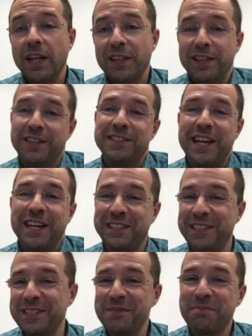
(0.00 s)
Exactly.
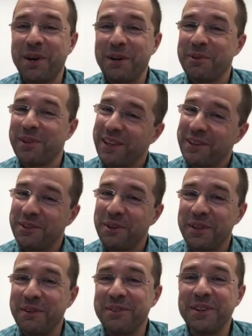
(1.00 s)
That's the part where like you
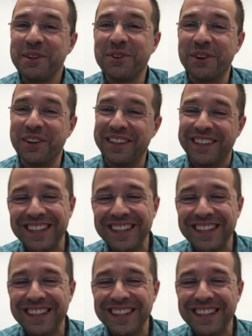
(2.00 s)
don't have the authority.